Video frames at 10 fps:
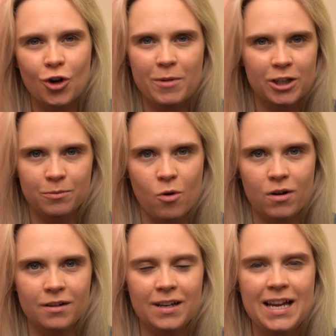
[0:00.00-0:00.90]
much
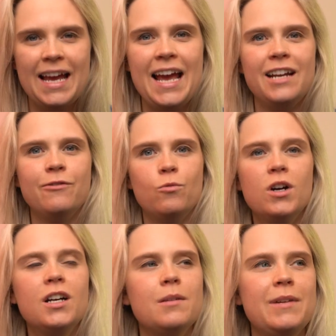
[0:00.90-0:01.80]
more. And if we're
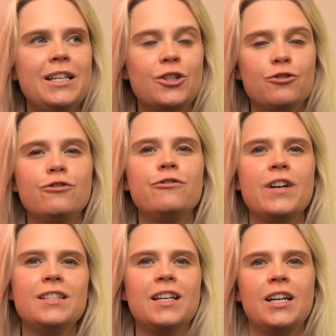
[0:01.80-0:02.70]
going to be the true
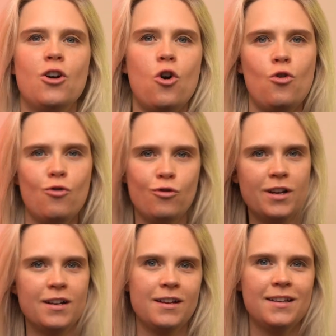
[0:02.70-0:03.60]
friends that can hold
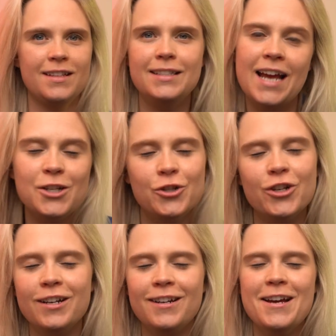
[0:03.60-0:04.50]
the
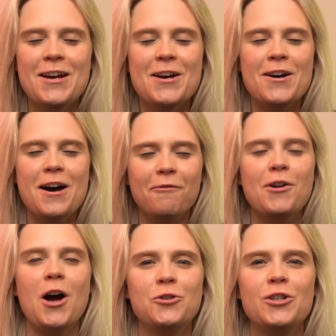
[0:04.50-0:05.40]
tension of
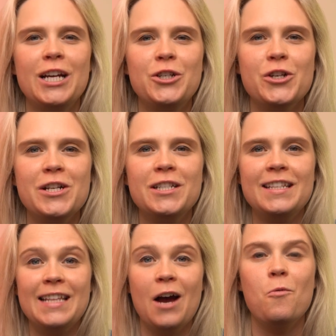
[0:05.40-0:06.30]
contradictions
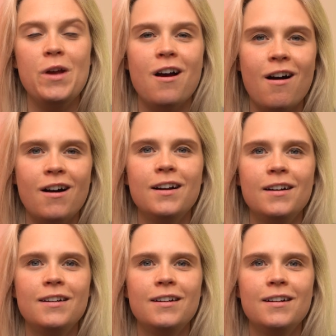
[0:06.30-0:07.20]
that we are,
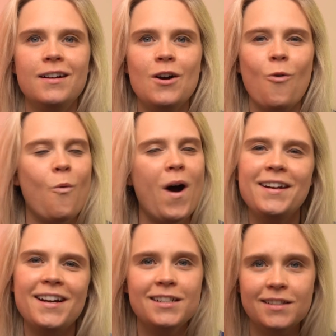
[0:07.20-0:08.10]
why
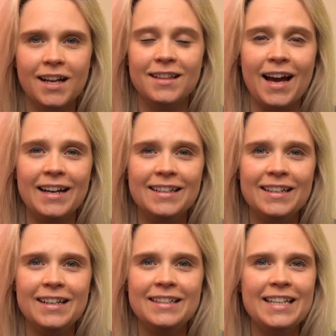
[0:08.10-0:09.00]
not extend that
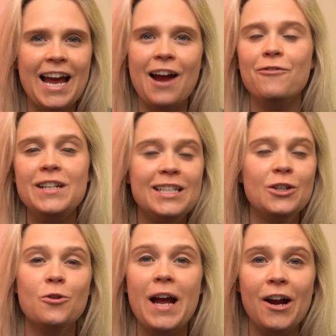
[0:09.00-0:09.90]
to every
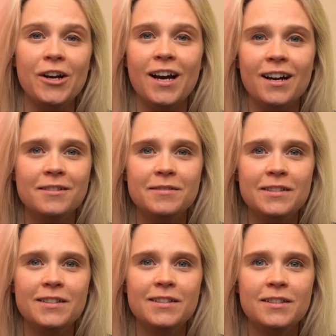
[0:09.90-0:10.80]
single area
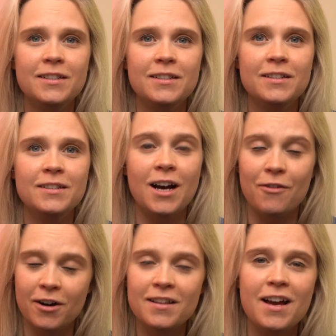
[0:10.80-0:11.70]
of
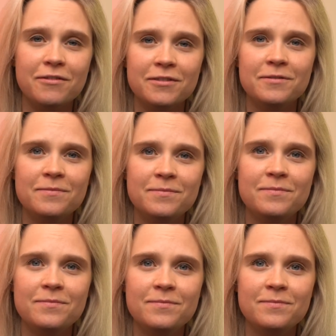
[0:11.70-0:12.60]
our life?
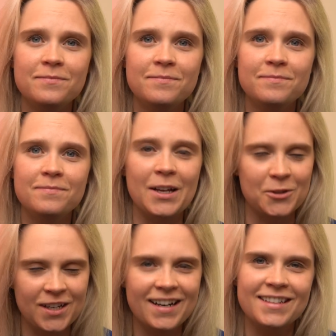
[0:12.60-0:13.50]
I'll
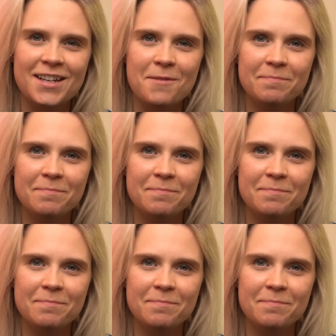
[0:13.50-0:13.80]
see you next time.